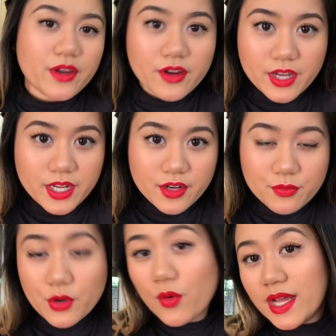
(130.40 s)
We are going to
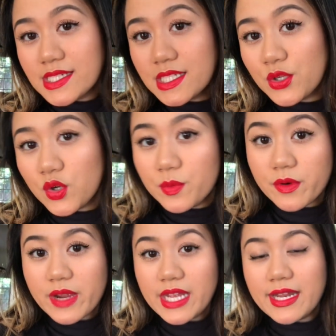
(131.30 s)
request an
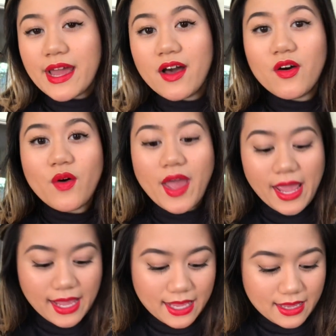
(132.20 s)
Uber right now,
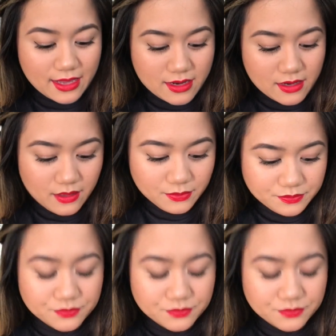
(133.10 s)
and